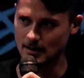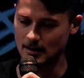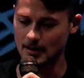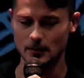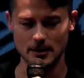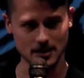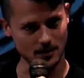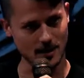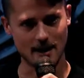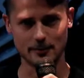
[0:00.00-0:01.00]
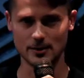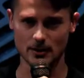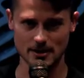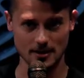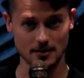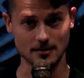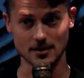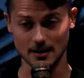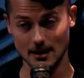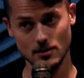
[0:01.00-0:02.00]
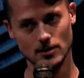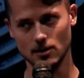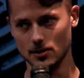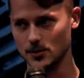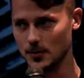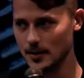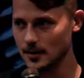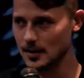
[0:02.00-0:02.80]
And then we start laughing to ourselves. It's like, that was a close one.